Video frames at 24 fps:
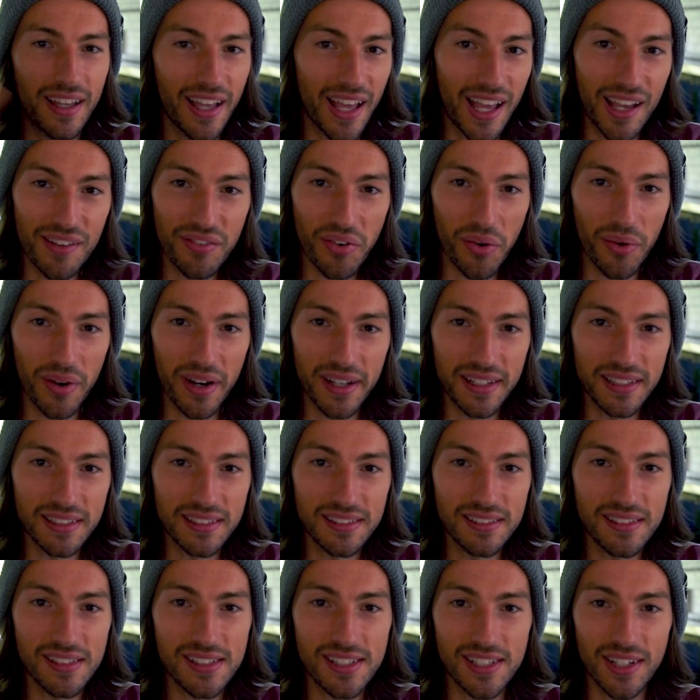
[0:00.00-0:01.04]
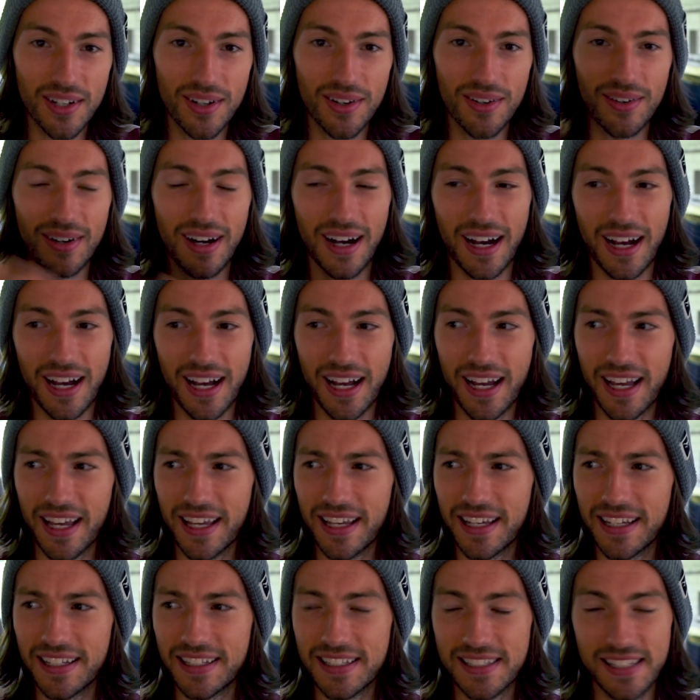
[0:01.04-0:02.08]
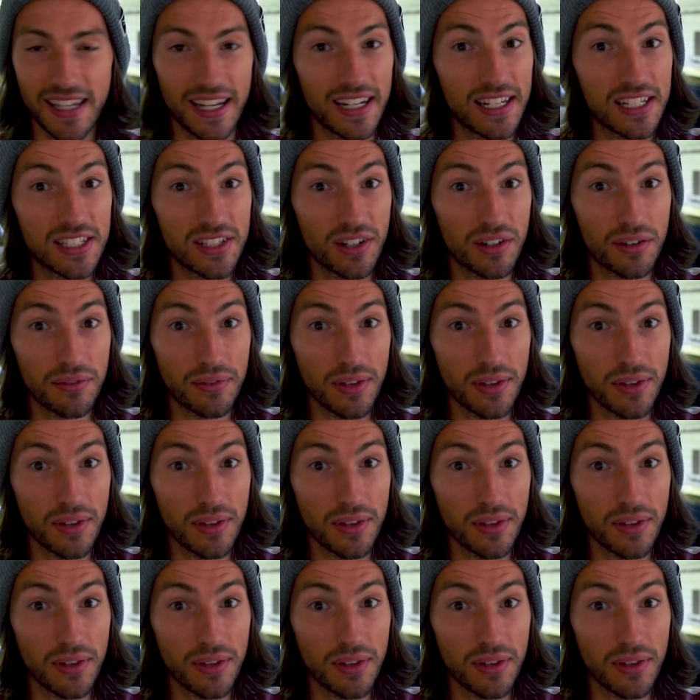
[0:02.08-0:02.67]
Hey everyone, so I decided to start a